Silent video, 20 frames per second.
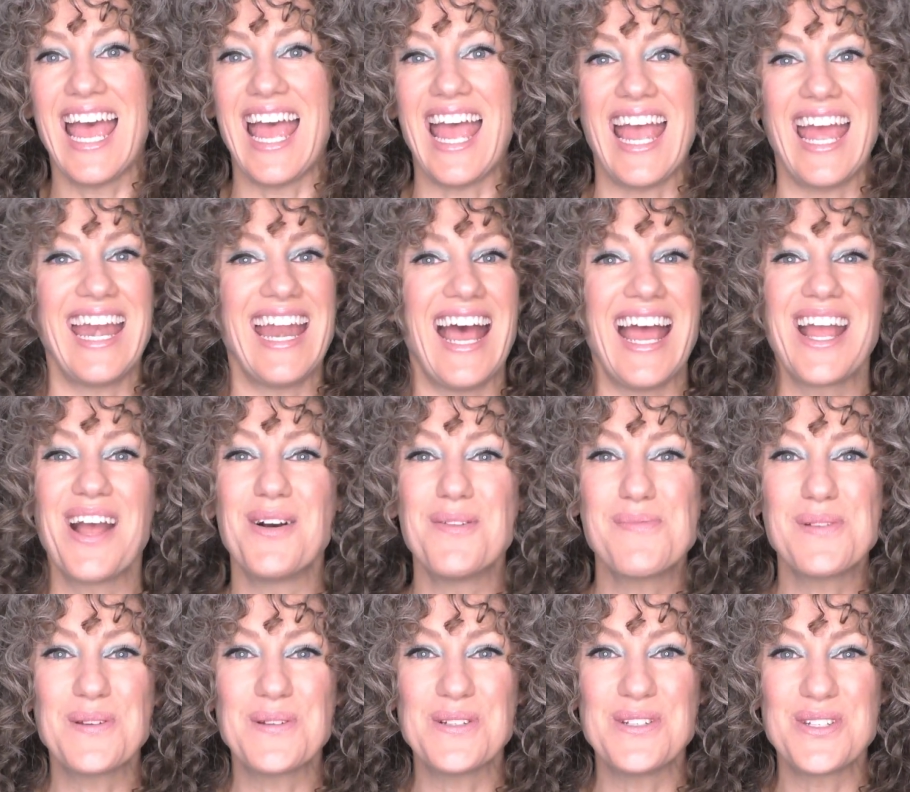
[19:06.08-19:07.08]
and I
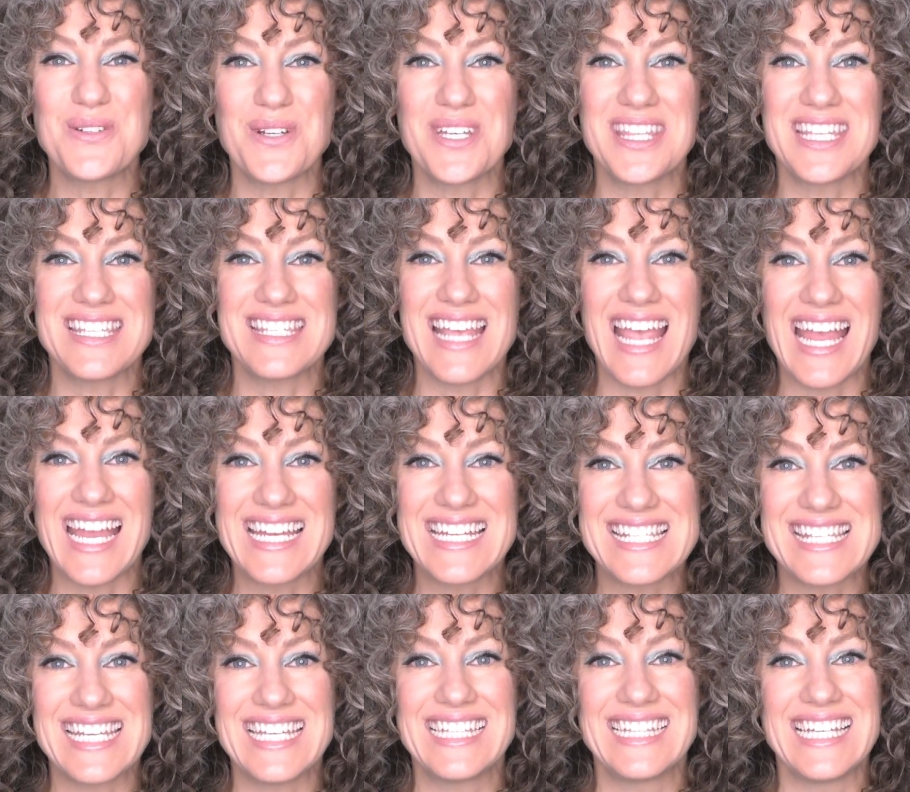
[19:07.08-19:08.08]
hope you enjoyed this A to
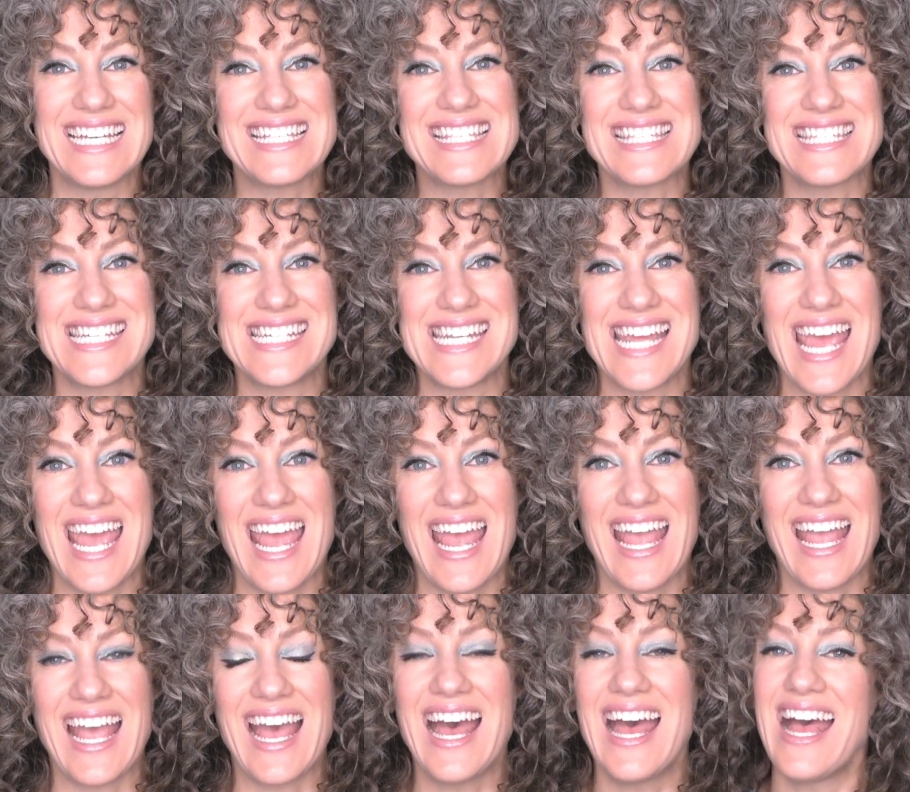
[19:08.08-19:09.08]
Z list
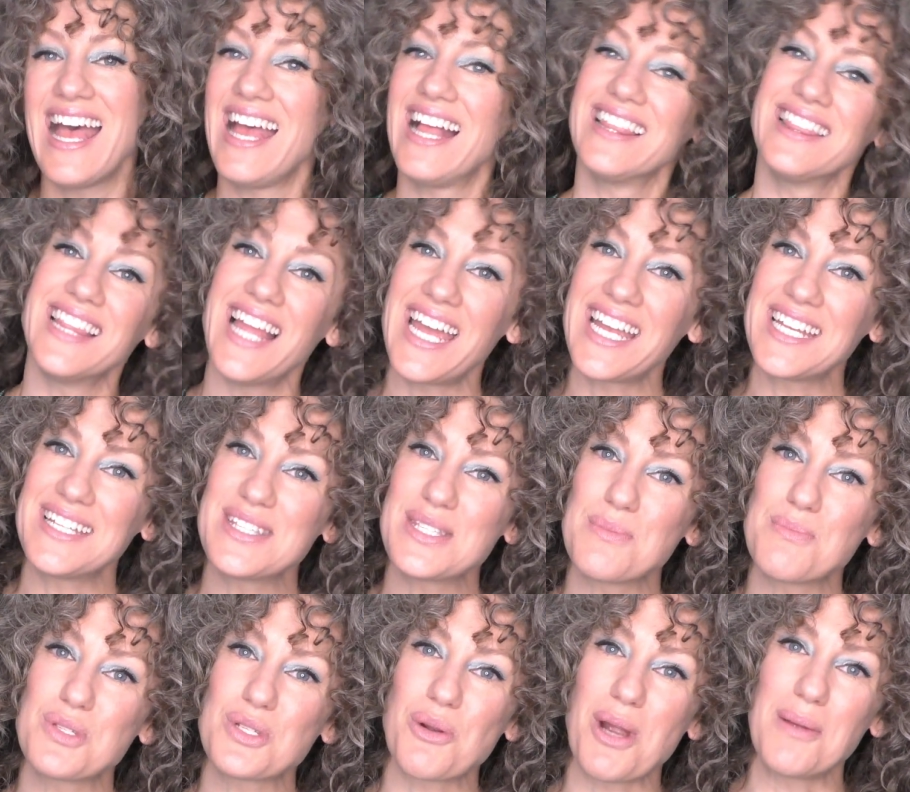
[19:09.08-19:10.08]
today. Like and
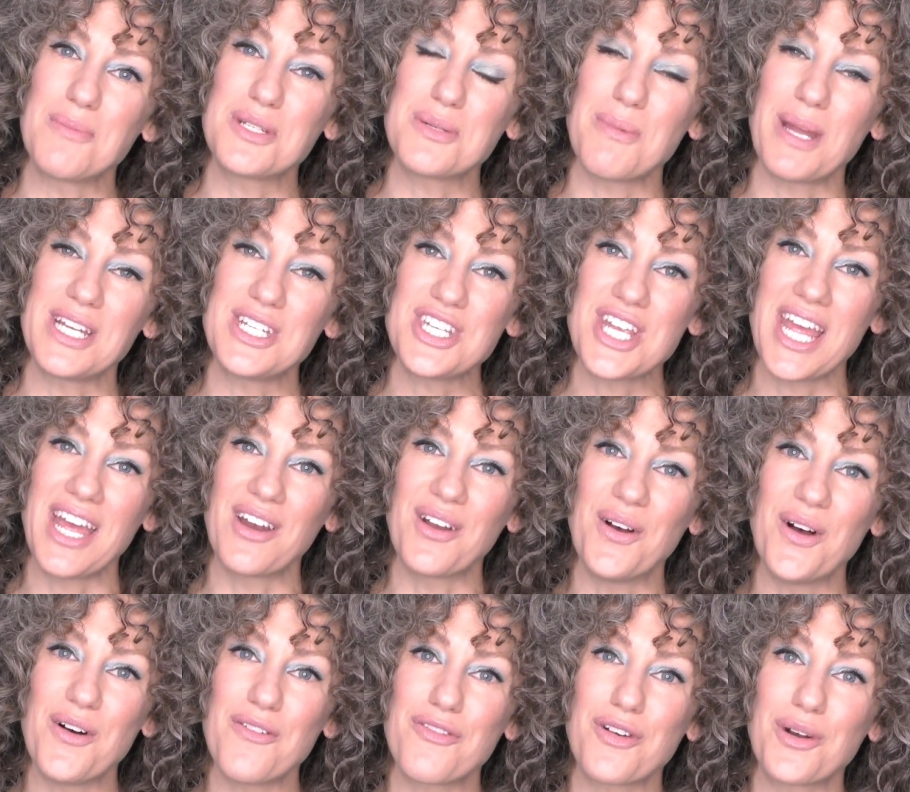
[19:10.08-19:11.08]
subscribe to my channel